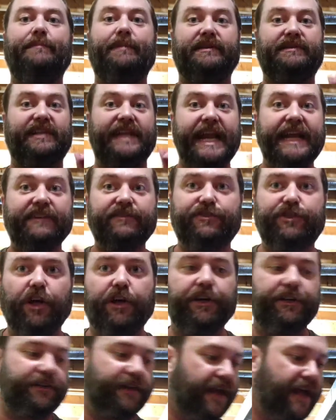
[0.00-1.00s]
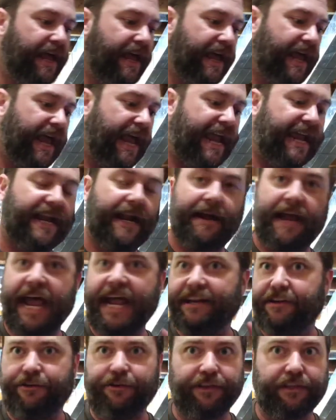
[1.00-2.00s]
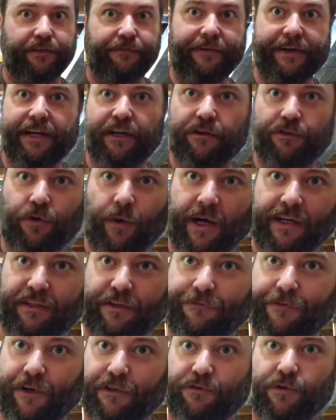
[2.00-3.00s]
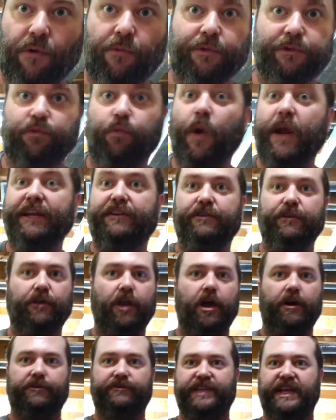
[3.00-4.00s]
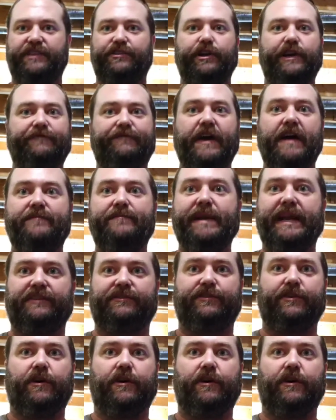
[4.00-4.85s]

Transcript: But today is dirt, and I had to do this video twice. The first one was way too long. It was like 35 minutes.